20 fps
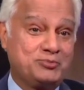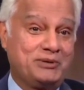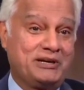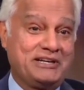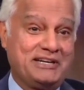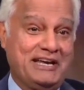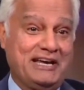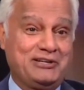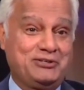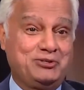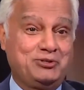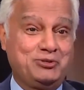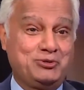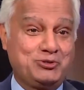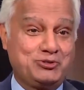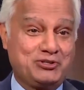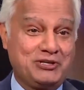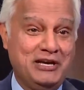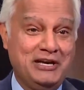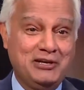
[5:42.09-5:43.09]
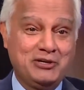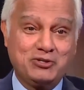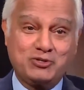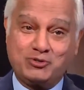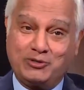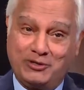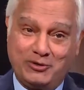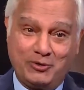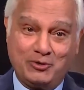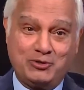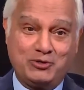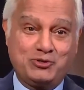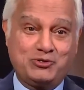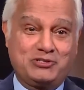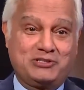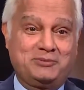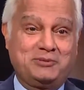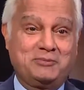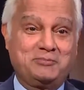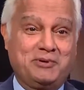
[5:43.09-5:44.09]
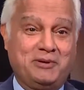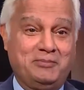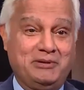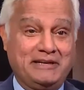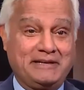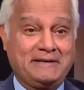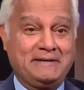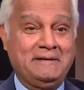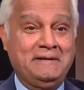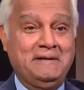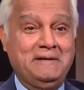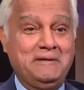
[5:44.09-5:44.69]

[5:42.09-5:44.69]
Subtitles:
my dad used, so I don't use them in public.